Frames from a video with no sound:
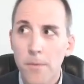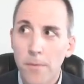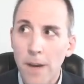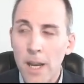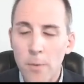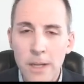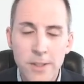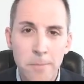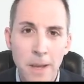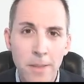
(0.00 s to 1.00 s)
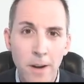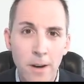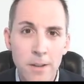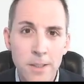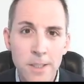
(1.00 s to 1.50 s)
valuation
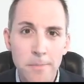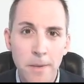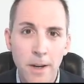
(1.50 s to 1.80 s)
methodologies may